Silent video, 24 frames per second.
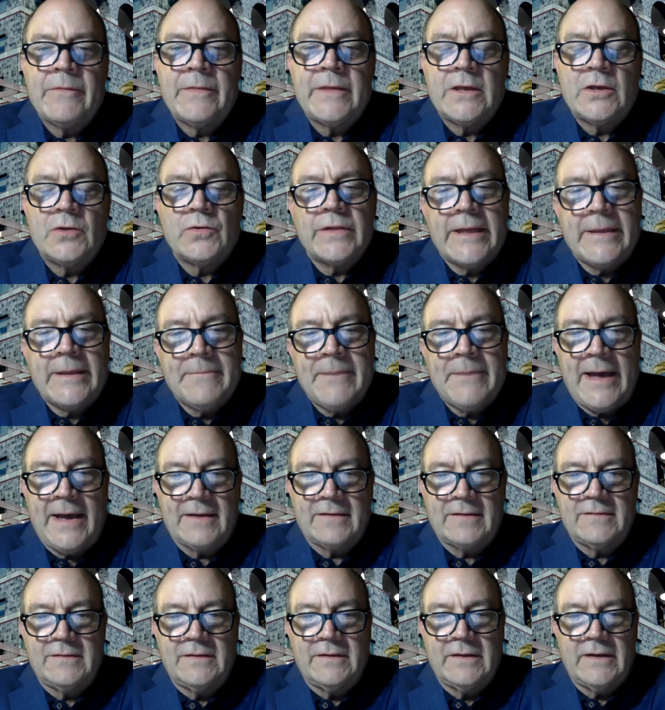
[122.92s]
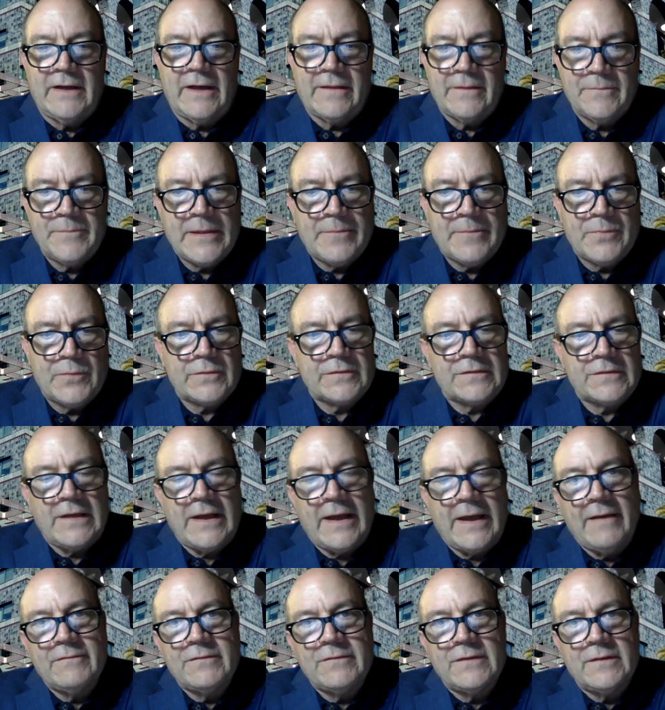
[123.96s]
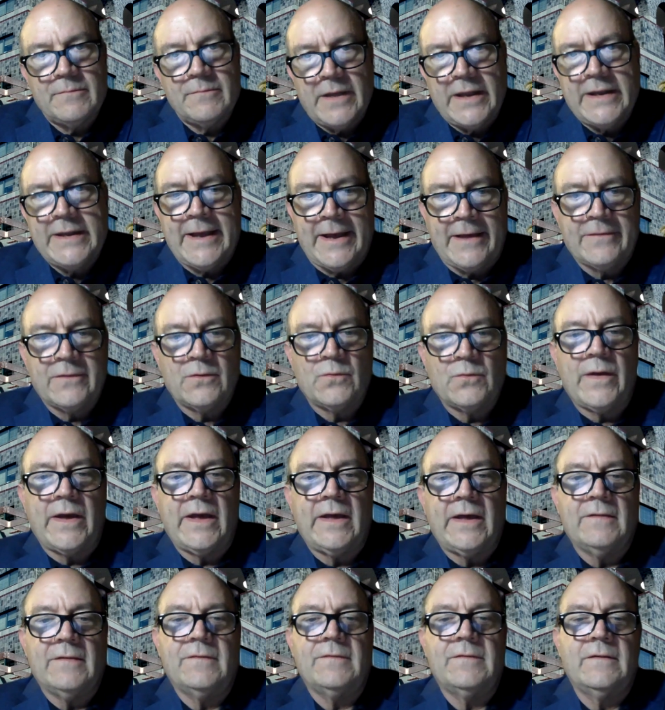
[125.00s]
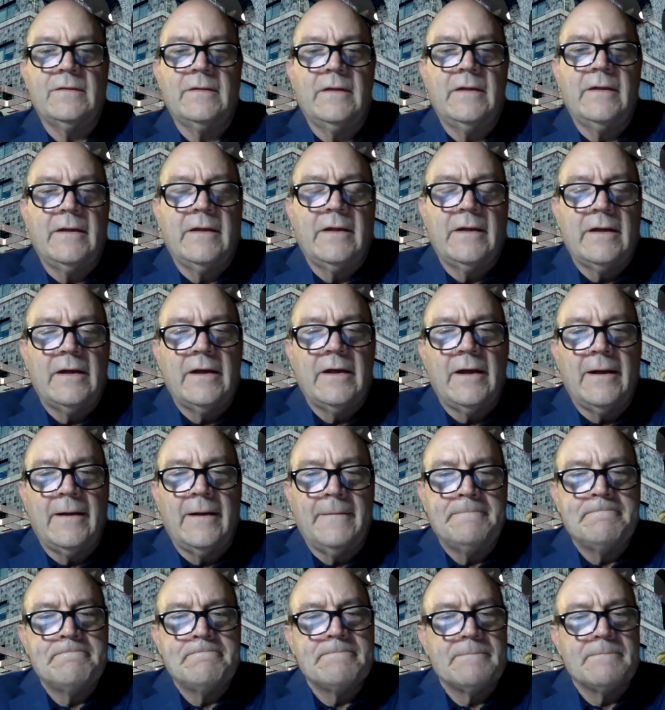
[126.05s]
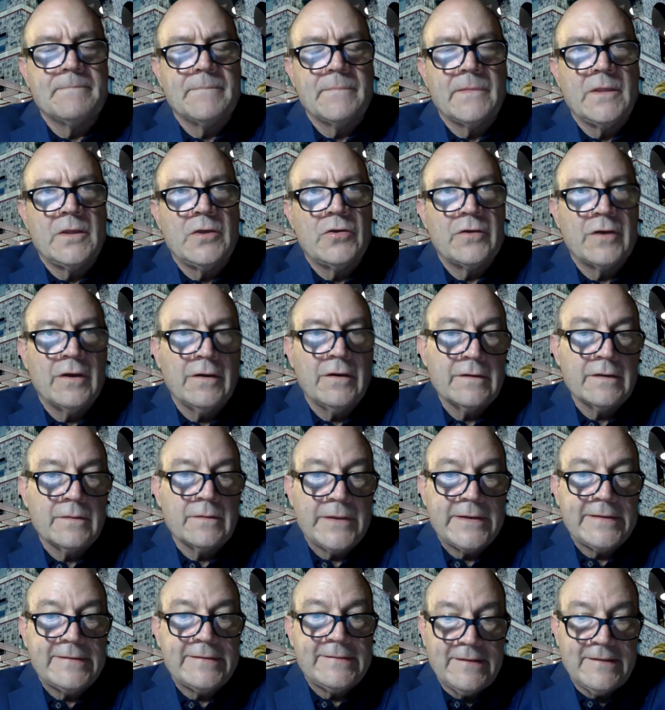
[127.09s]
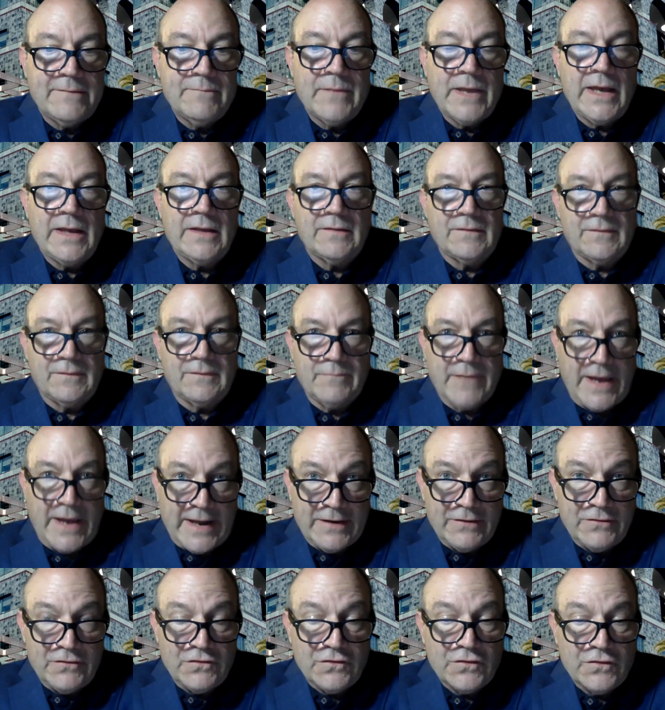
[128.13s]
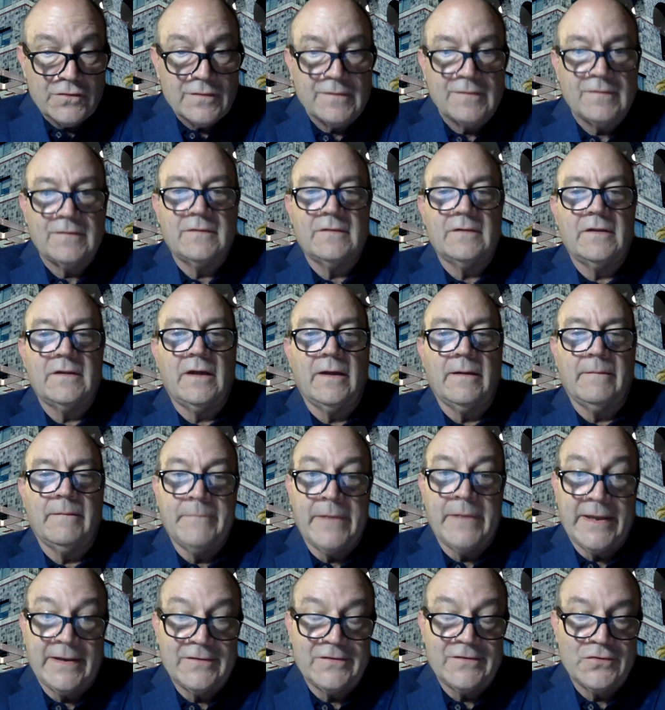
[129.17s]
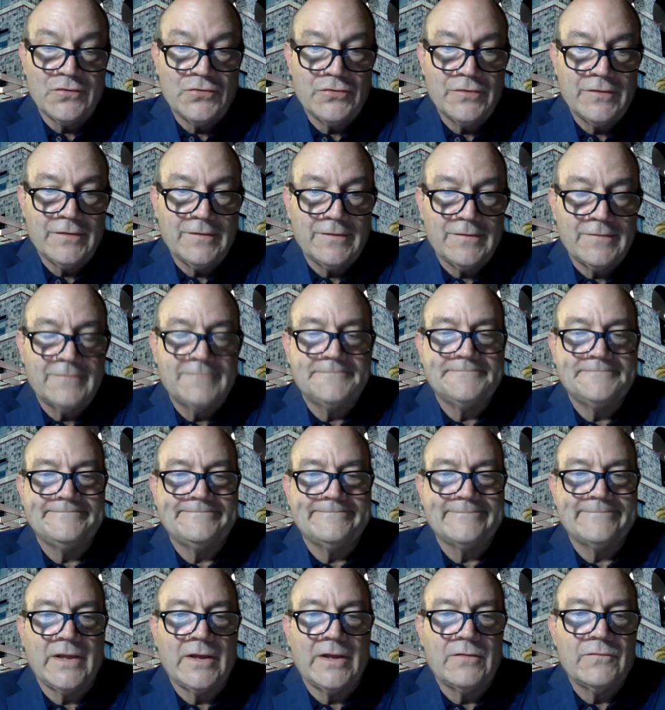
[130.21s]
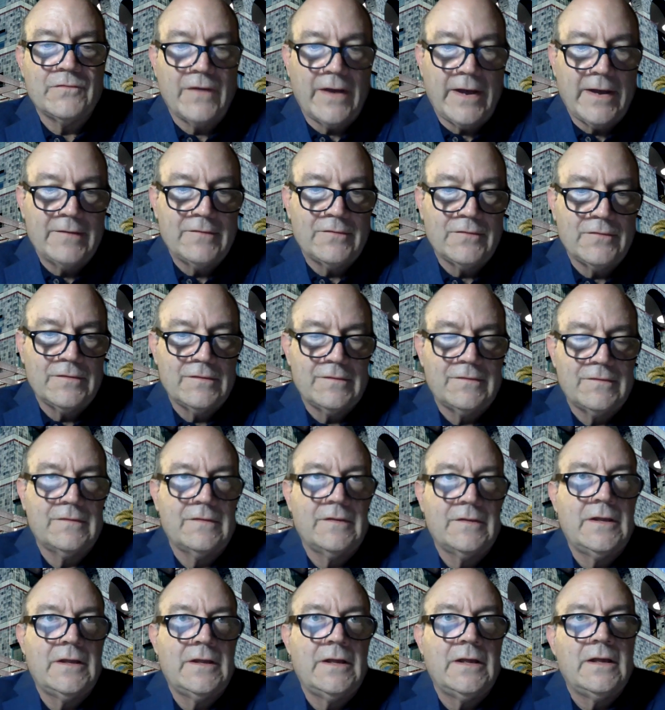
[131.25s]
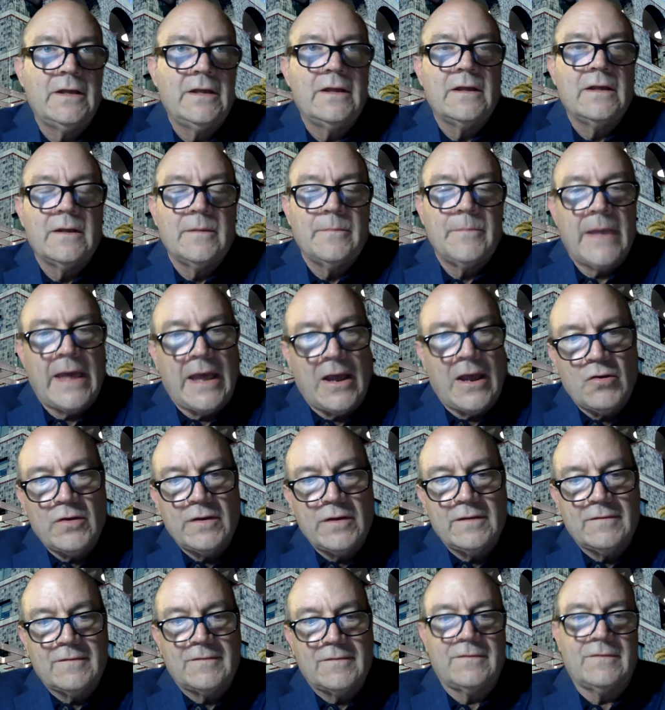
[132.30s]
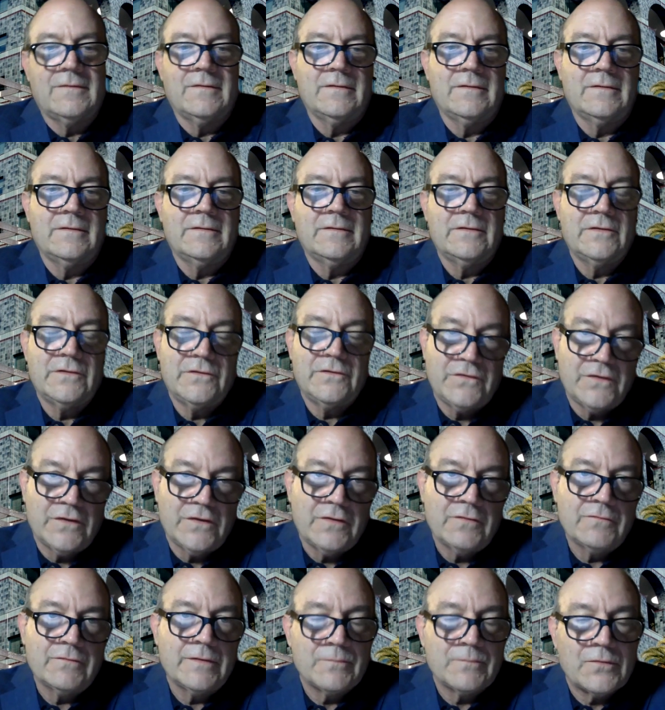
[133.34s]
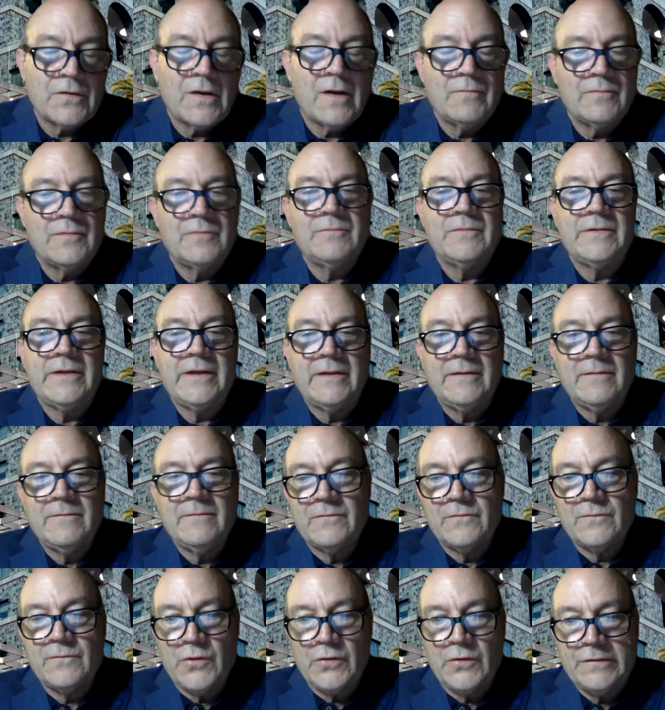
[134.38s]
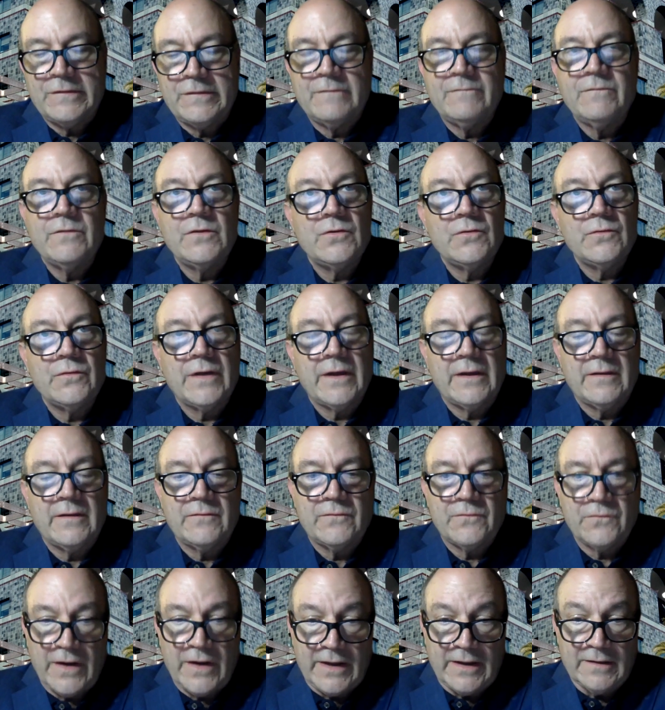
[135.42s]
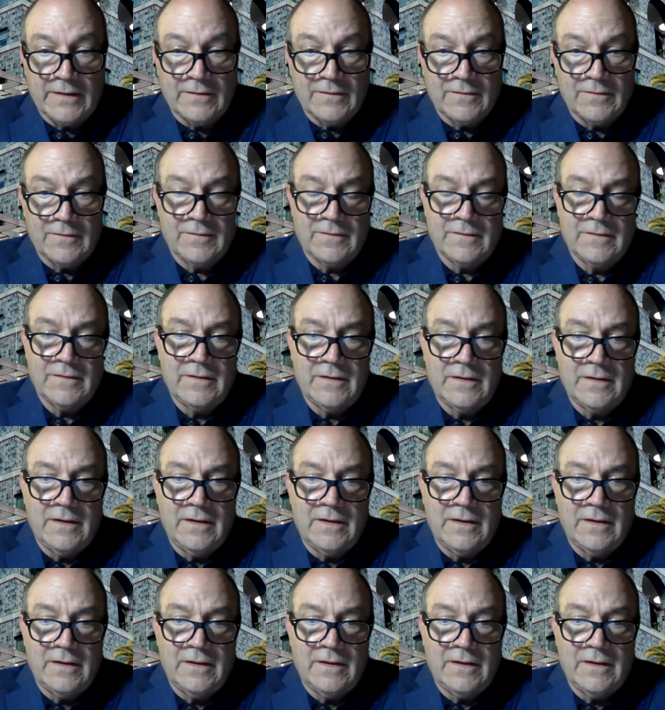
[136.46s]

that you'll impact other people's lives in many other ways. You're going to be teammates, managers, mentors, advisors, parents, children probably for most of you, and friends.